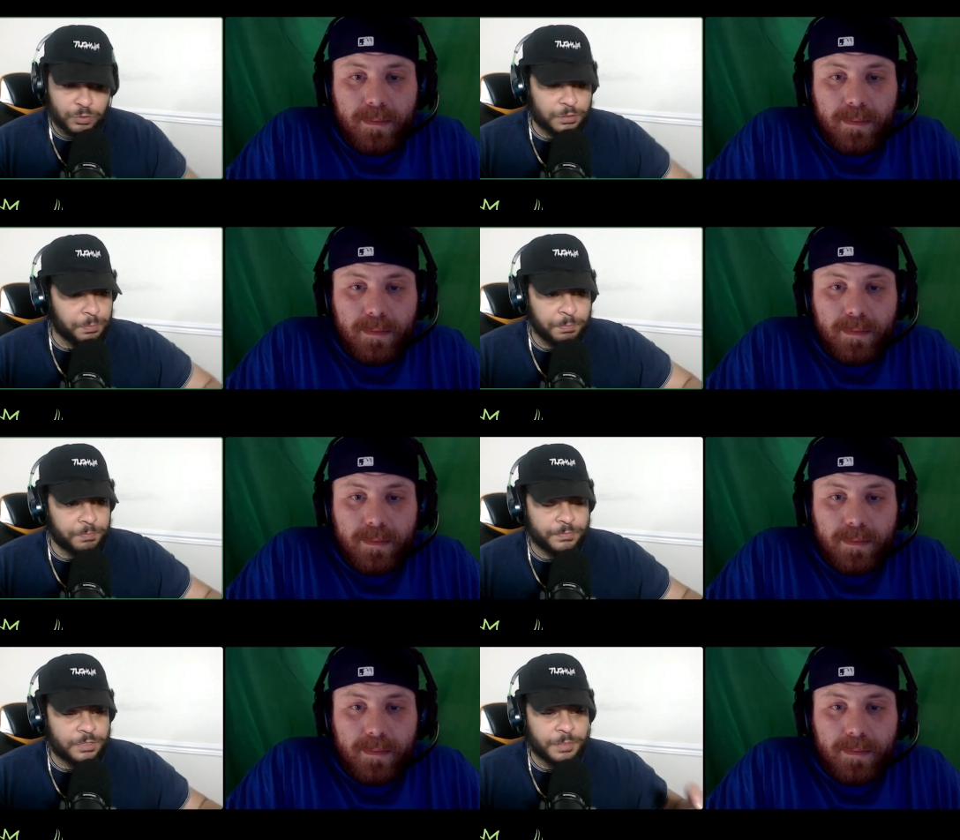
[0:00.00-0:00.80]
Speaker 1: was
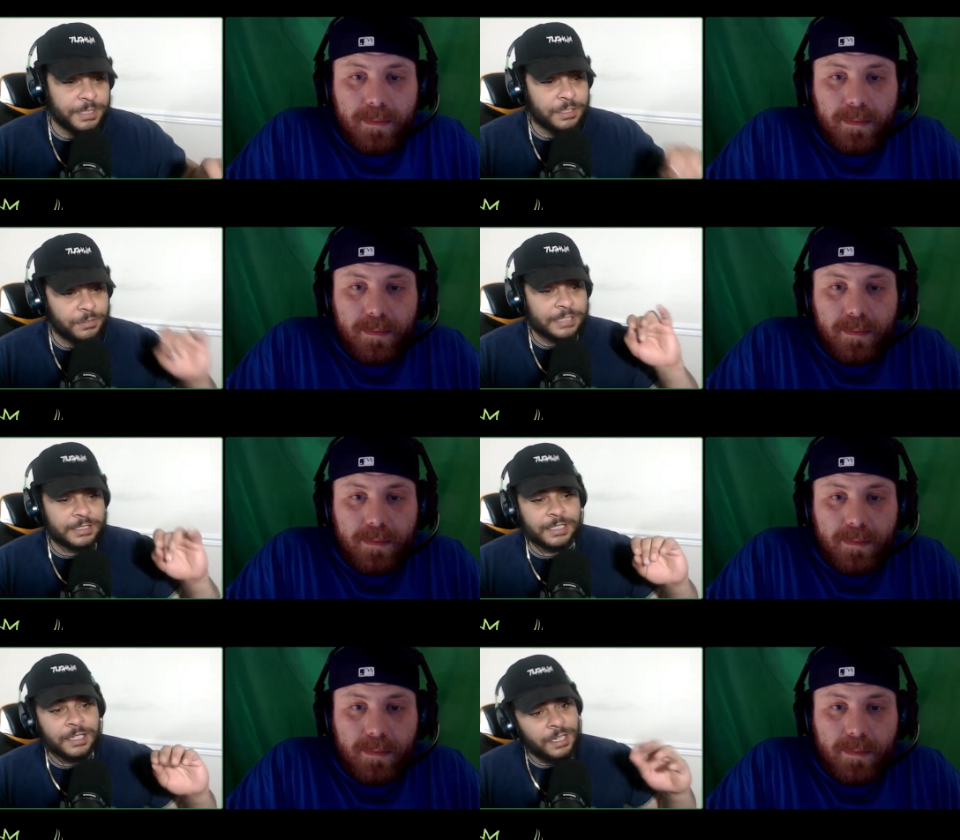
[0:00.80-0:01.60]
to me the
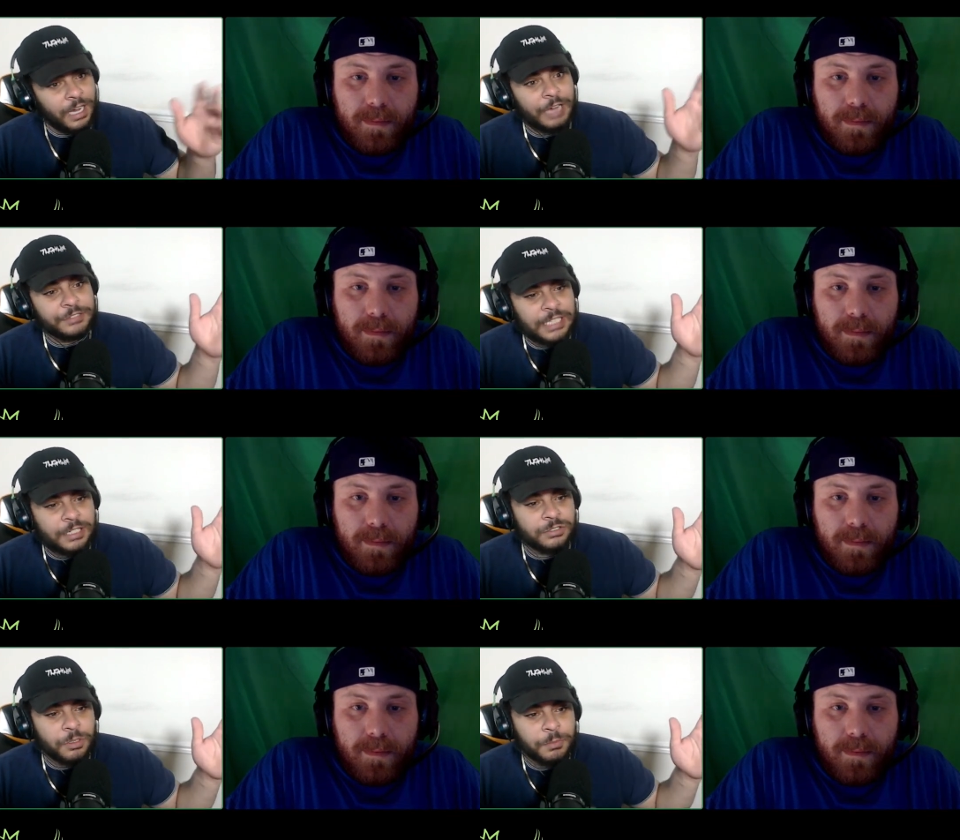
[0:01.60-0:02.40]
wrestling. Obviously, I
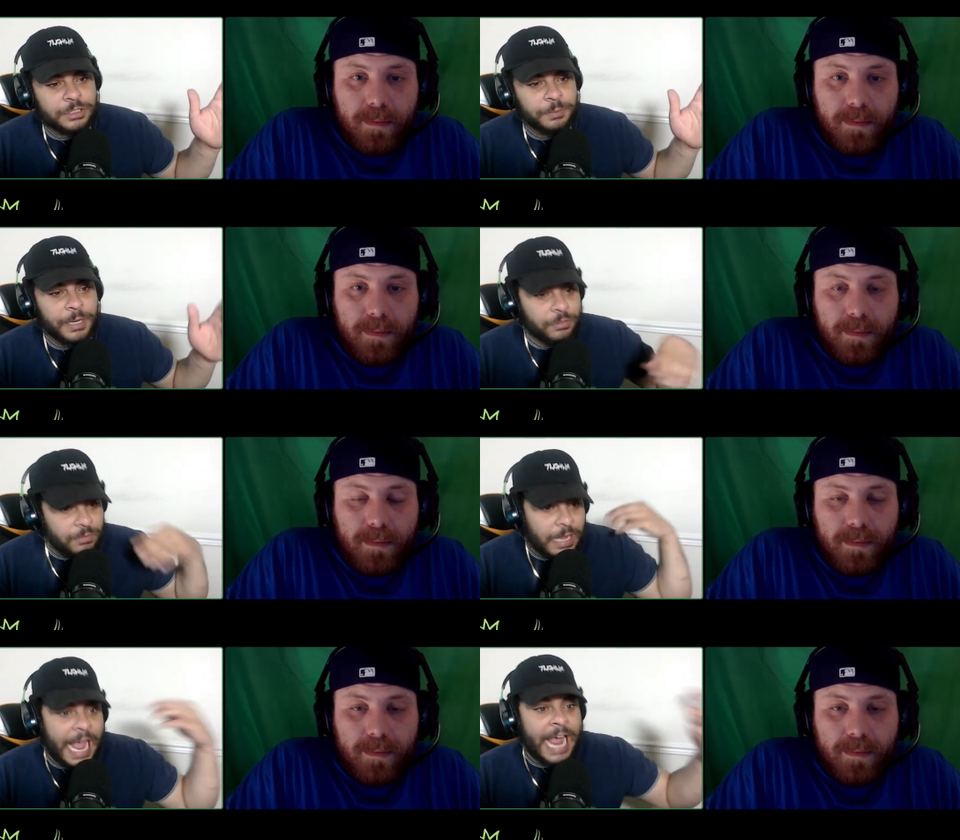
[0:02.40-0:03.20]
don't know much about
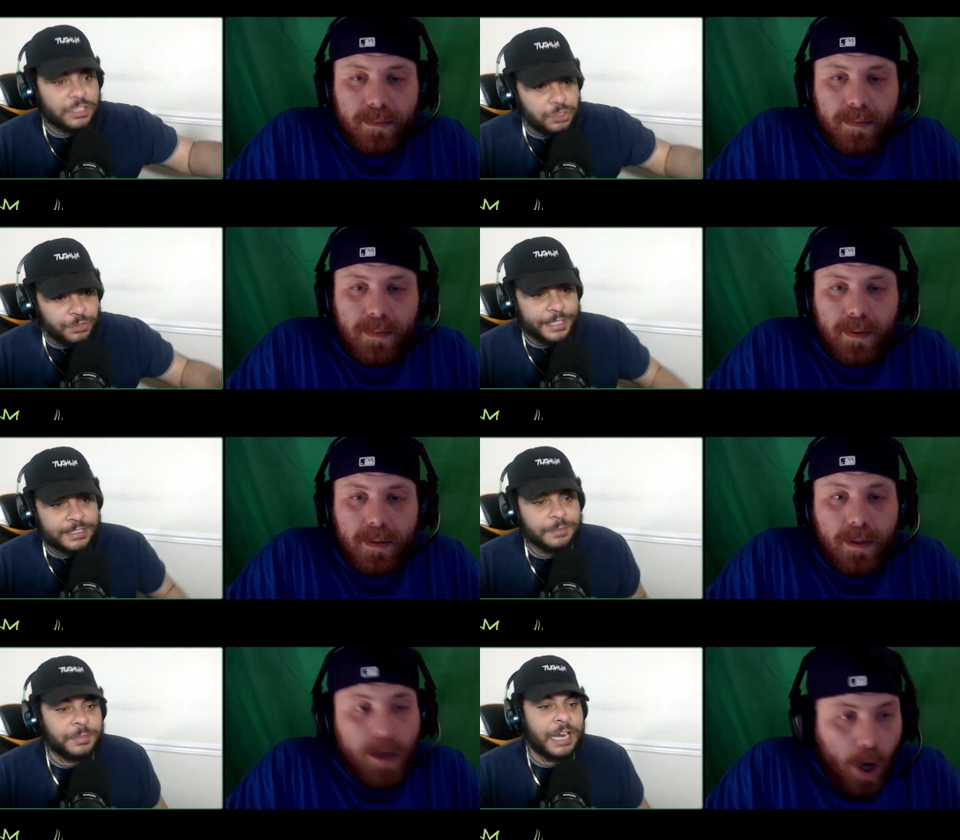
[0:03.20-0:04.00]
actual
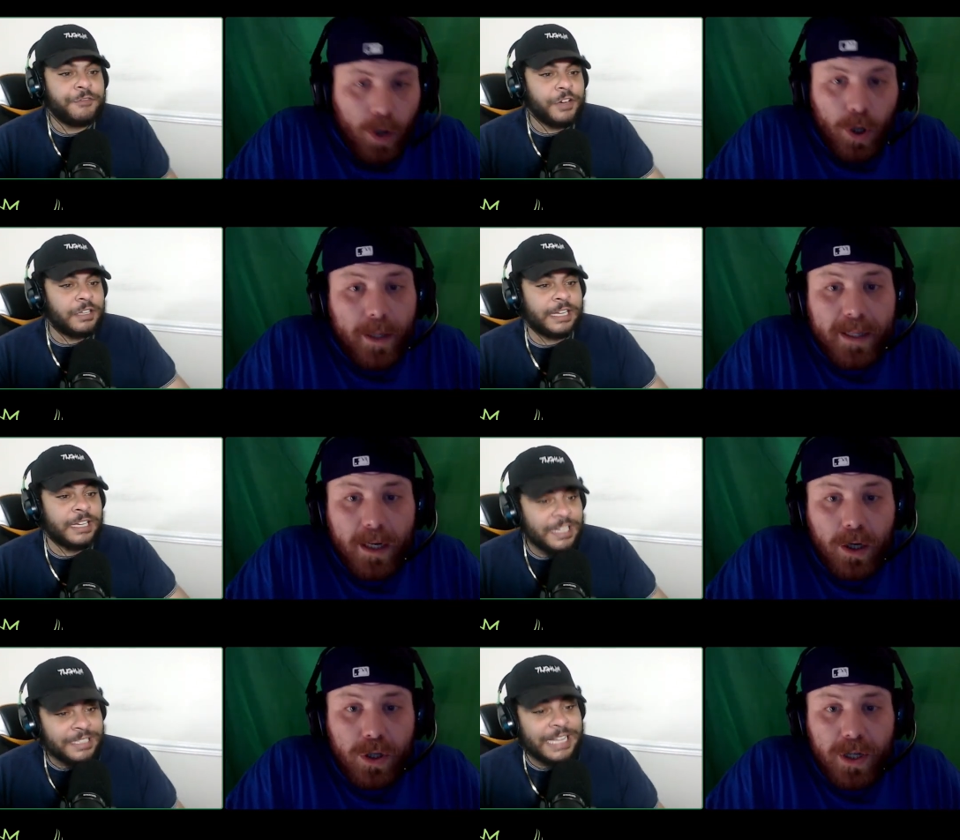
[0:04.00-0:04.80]
wrestling, but I felt like
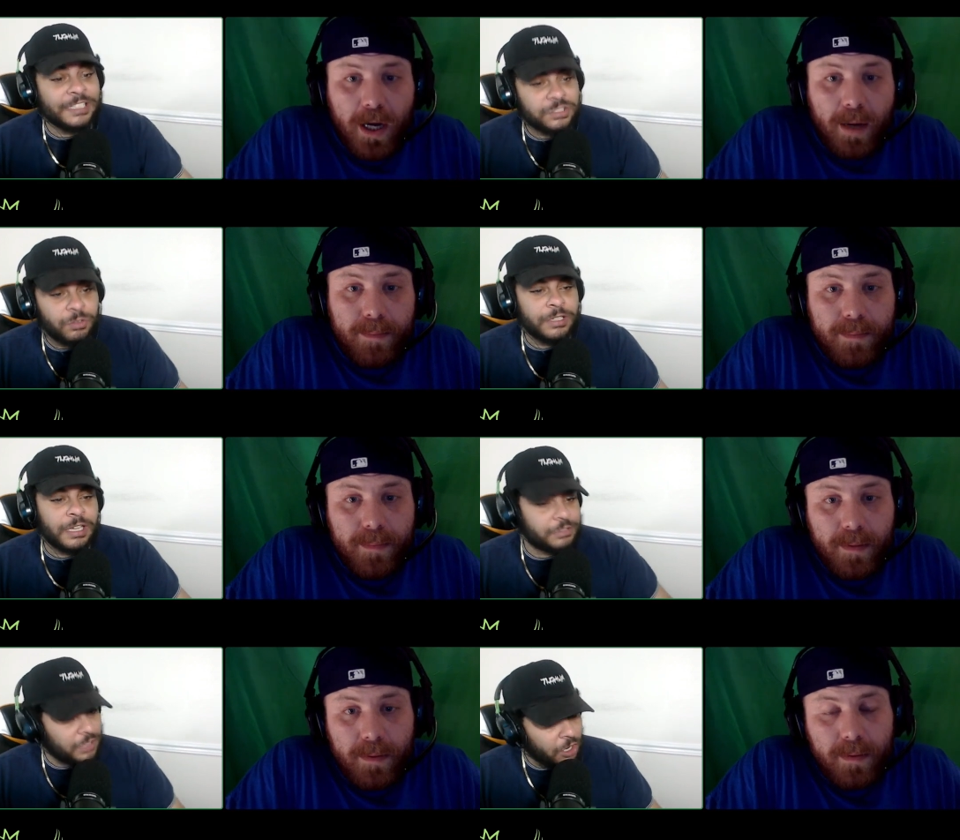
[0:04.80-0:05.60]
that
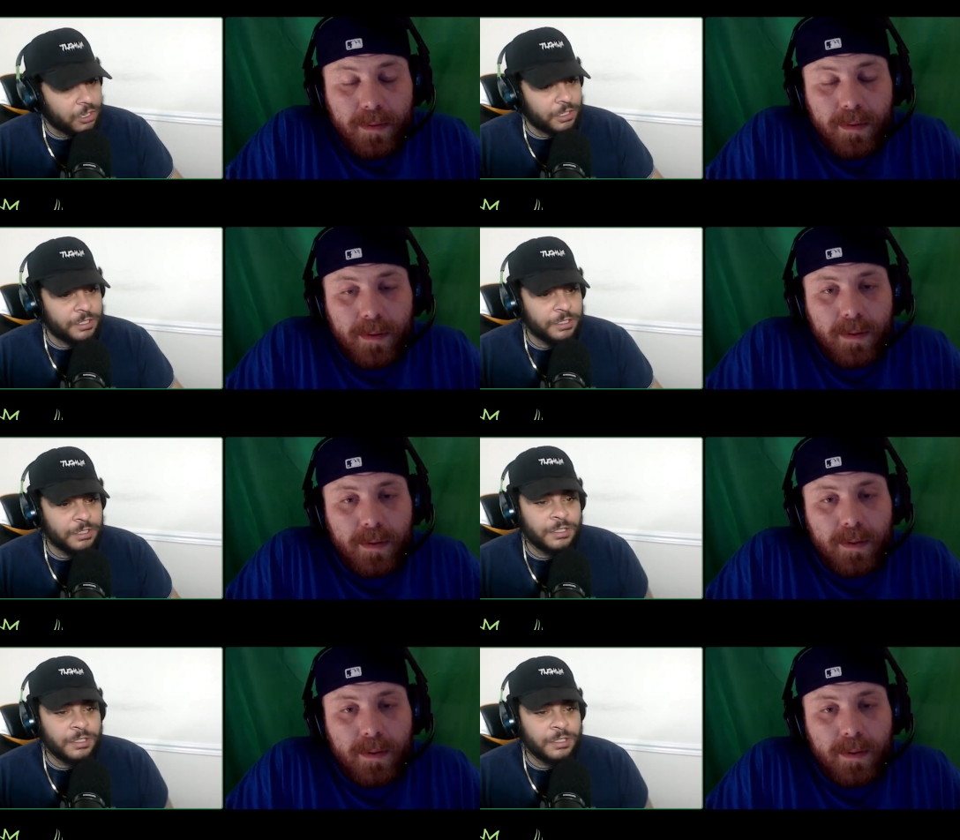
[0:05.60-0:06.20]
storyline was hard.